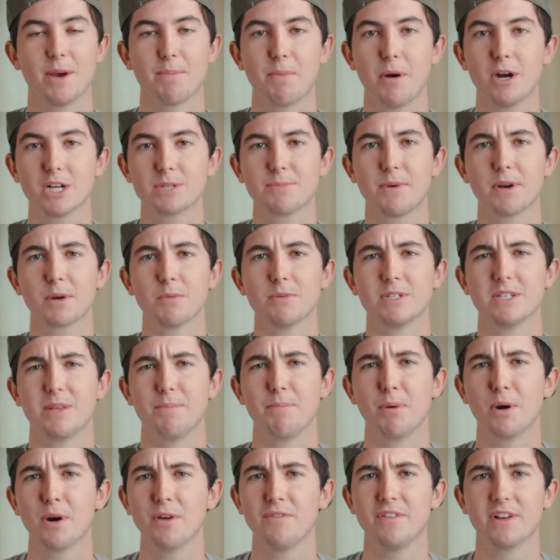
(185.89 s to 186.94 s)
Poshmark was the
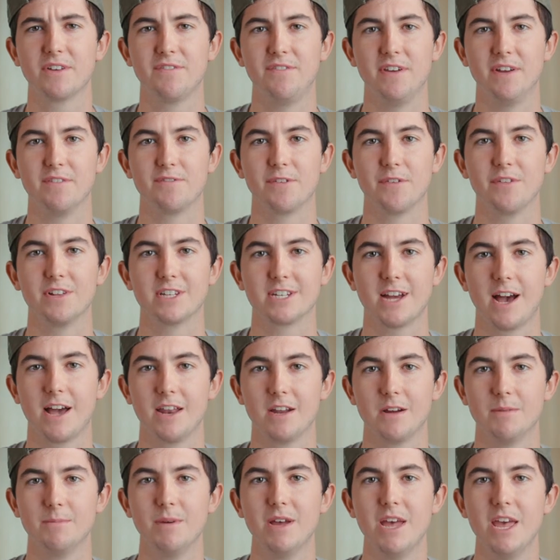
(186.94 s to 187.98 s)
perfect fit for this
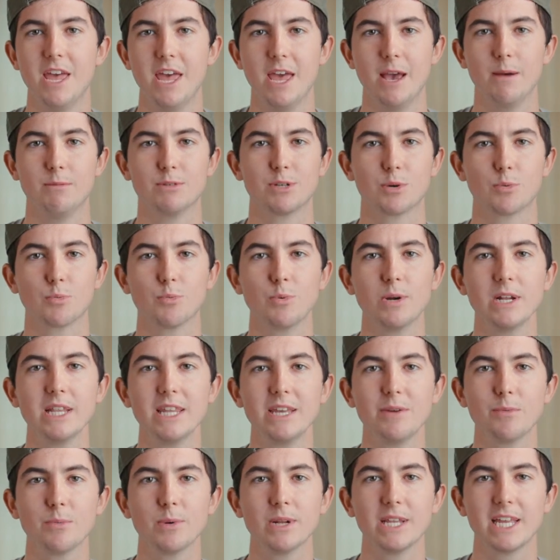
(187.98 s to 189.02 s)
item. It was a
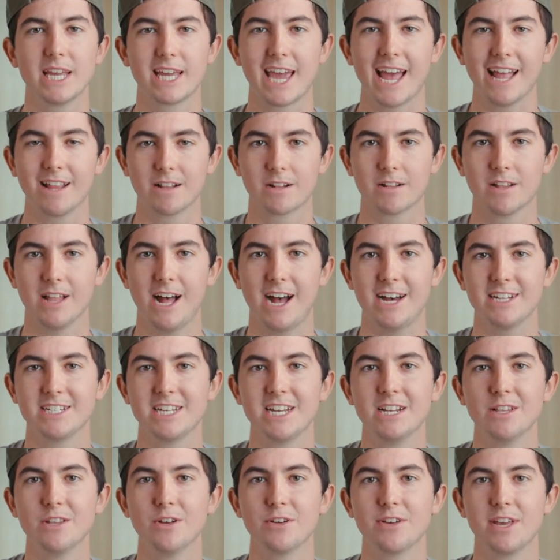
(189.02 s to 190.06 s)
really classy
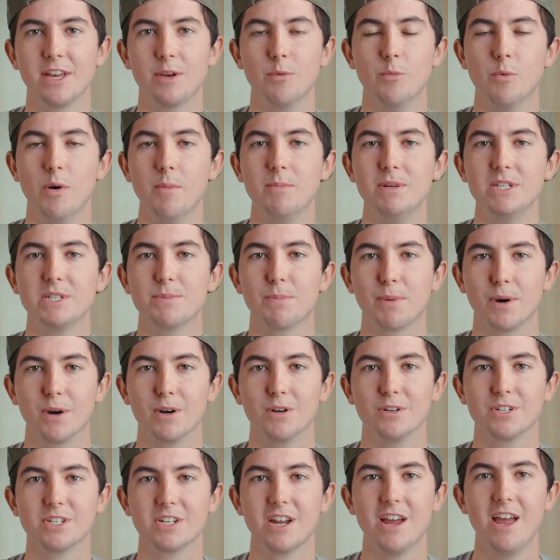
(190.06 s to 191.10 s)
looking woman's
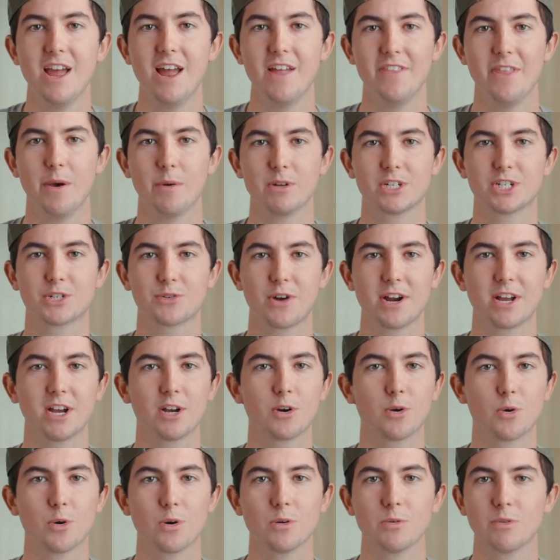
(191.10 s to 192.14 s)
purse that would strike a
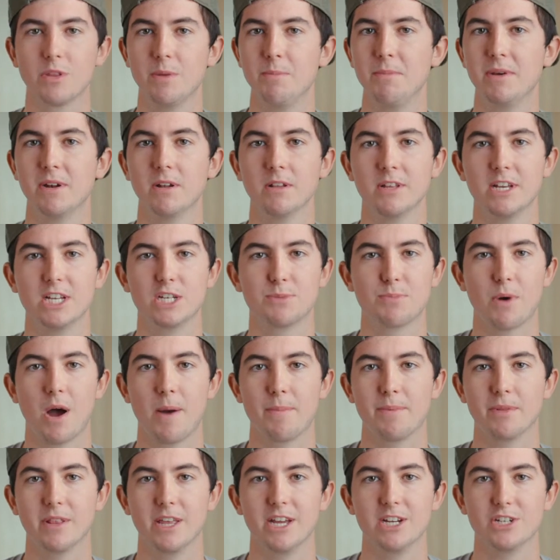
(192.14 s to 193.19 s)
chord with the middle-aged
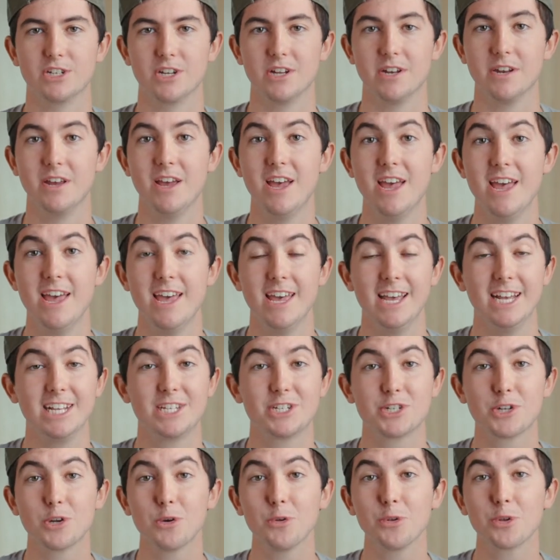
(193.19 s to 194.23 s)
population. It
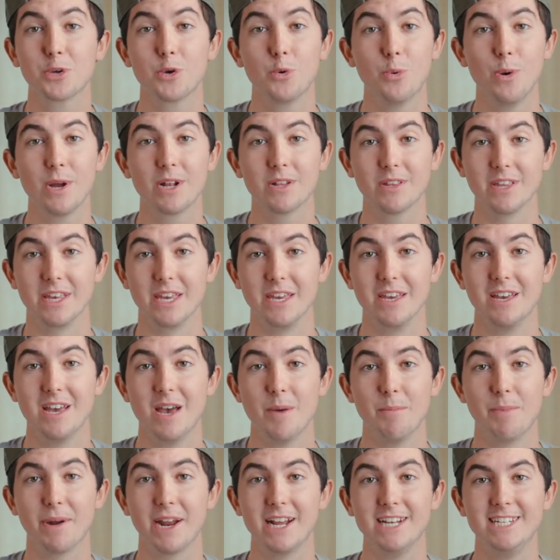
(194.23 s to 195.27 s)
sold quickly,
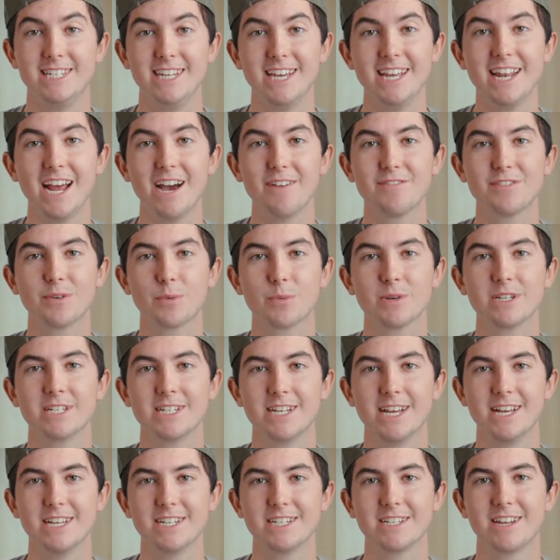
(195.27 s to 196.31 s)
but I did have to
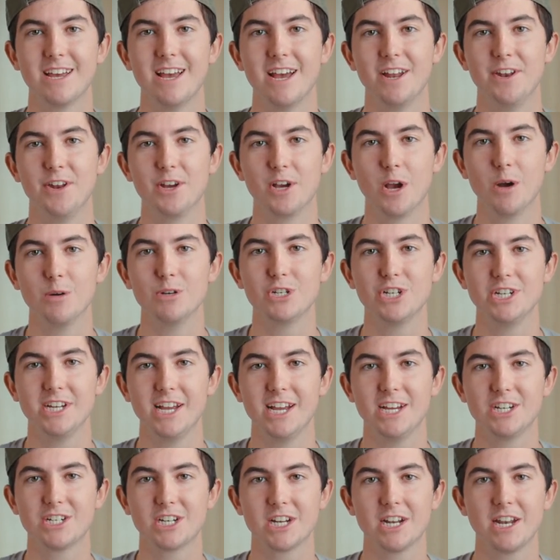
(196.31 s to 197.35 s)
resist
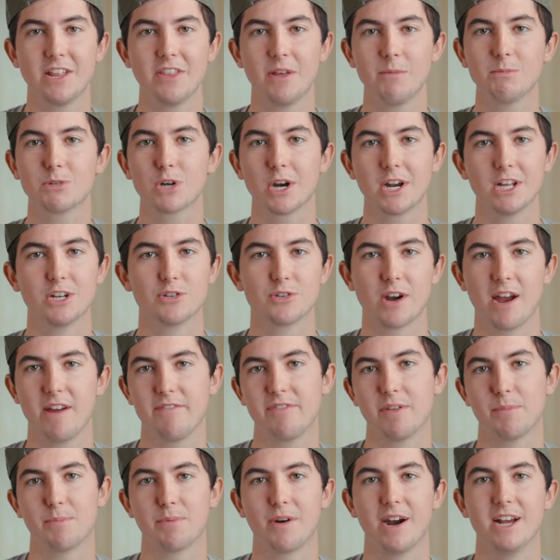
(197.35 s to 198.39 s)
negotiation and them trying to drive
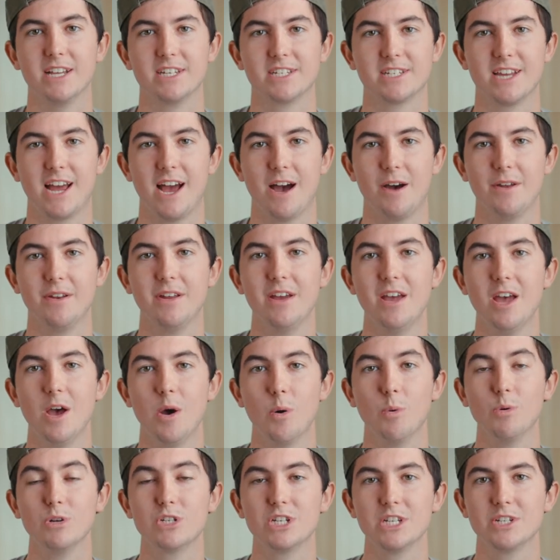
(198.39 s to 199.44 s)
the price down,
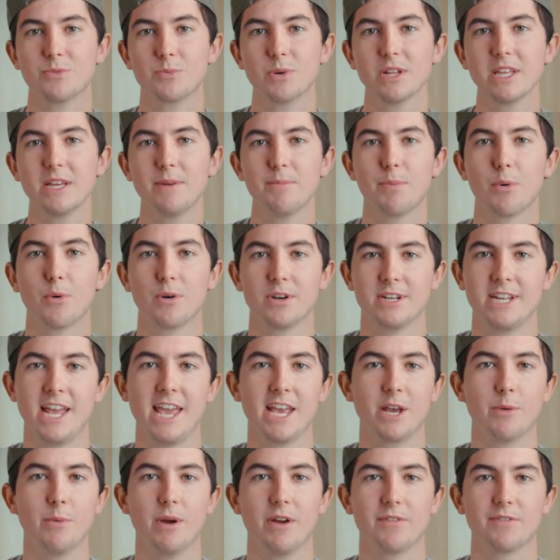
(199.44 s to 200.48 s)
which is really important
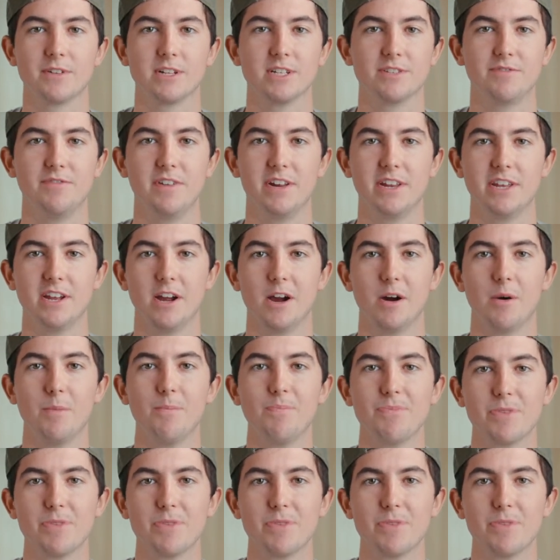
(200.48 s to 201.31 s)
takeaway from this video.